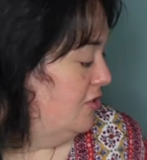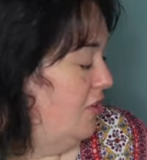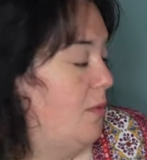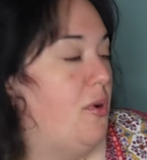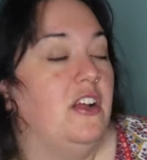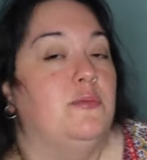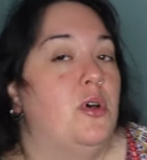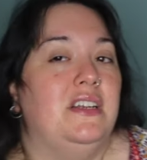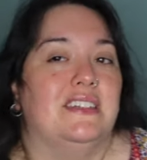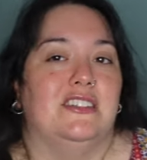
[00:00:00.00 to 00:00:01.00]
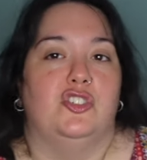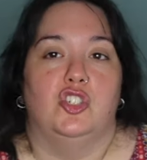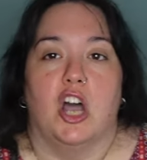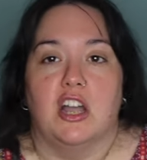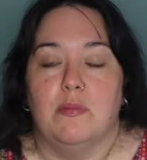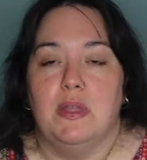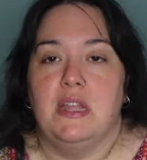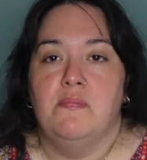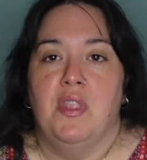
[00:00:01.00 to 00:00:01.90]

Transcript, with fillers: So the price point doesn't shock me.